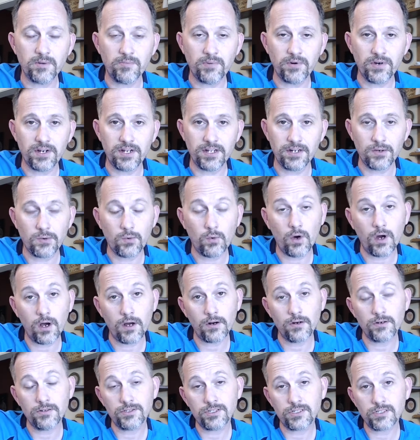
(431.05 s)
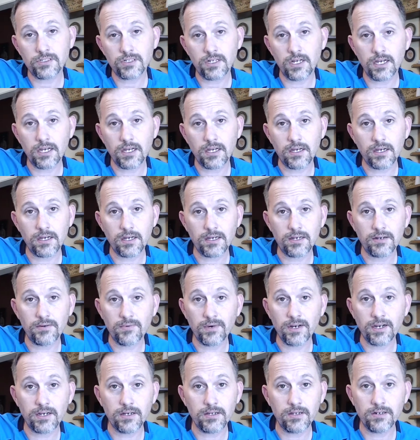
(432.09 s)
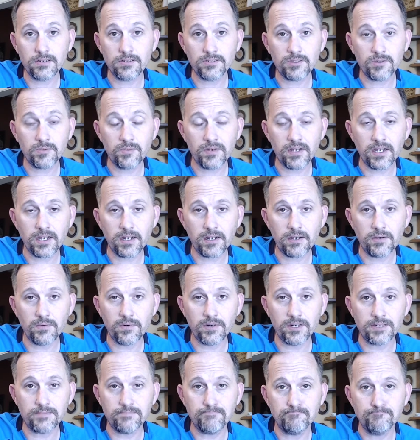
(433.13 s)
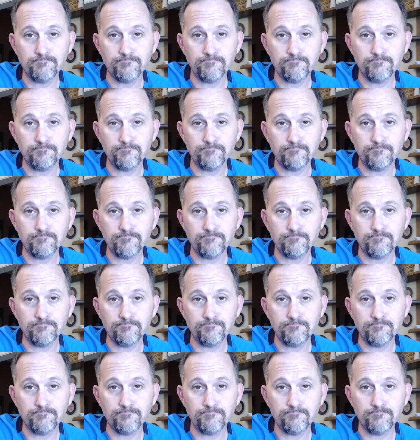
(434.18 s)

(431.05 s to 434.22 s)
put into water just like regular spaghetti would.